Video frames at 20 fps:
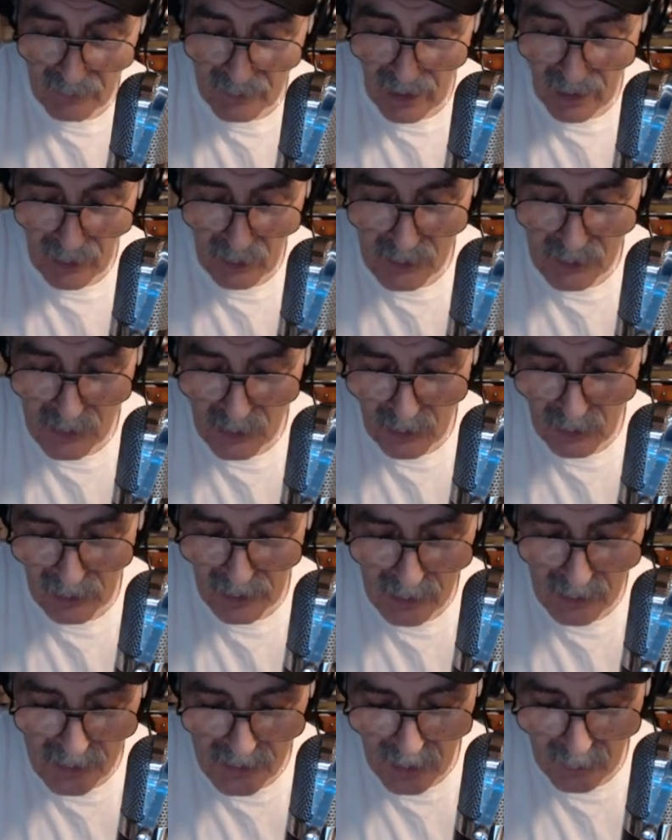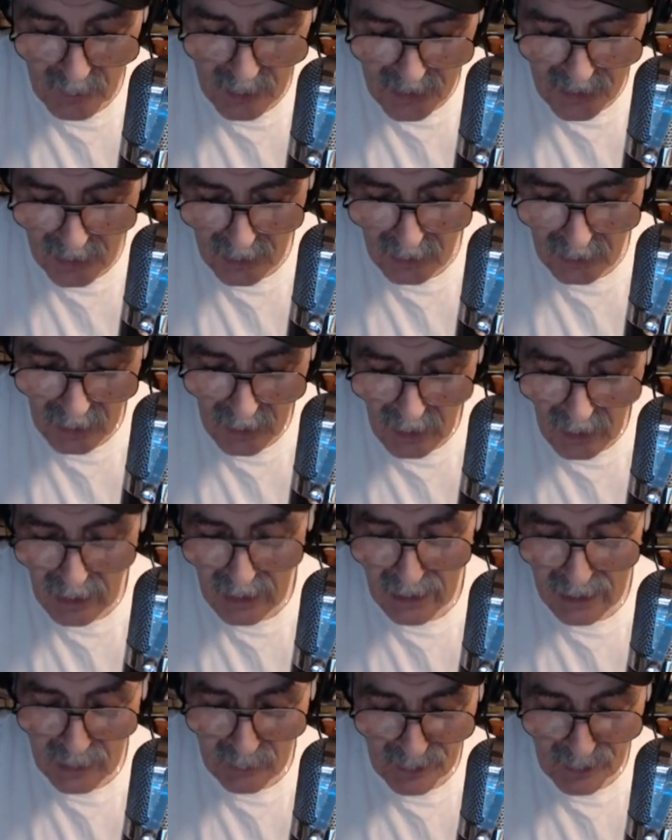I heard you earlier, Jim. You're still
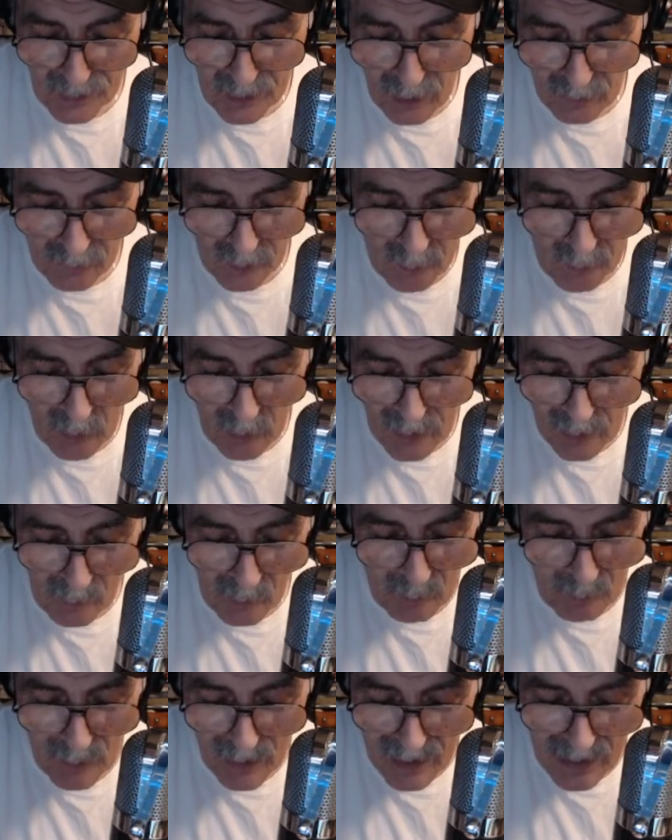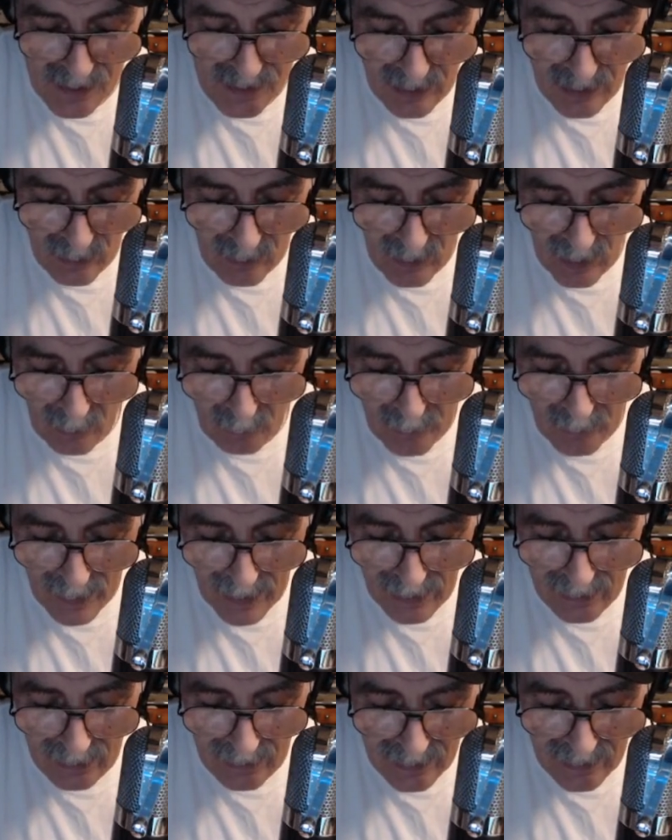in the recovery mode. I'm amazed how
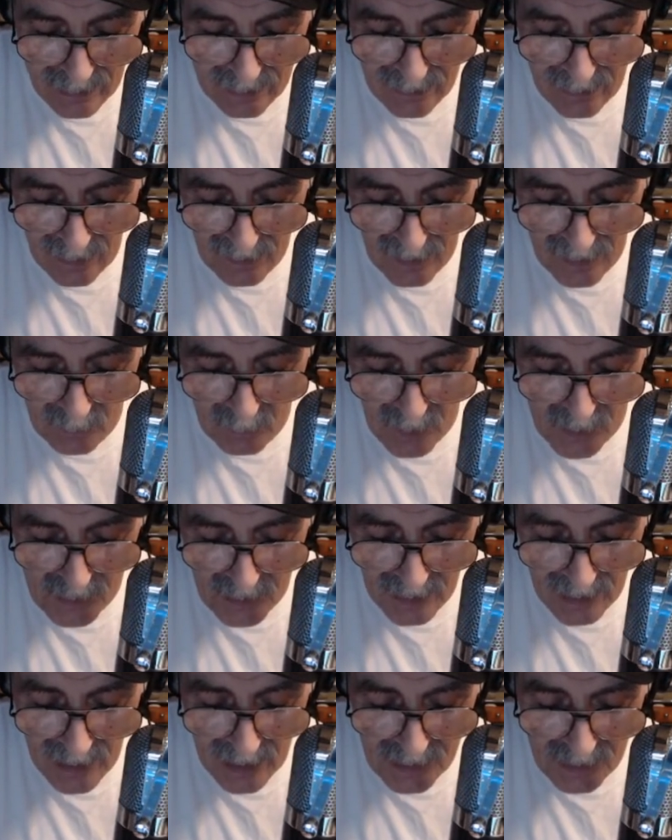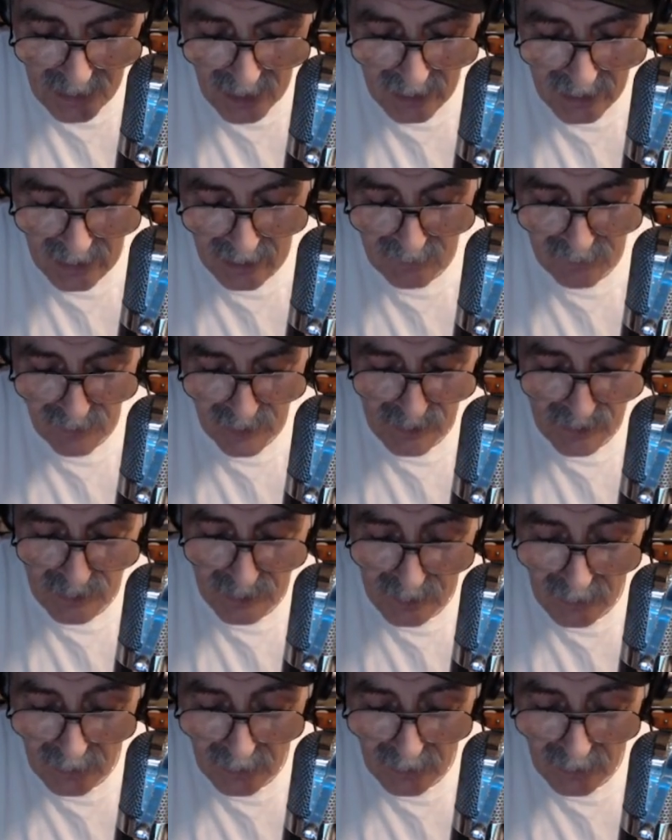badly that thing must have got you on the infection.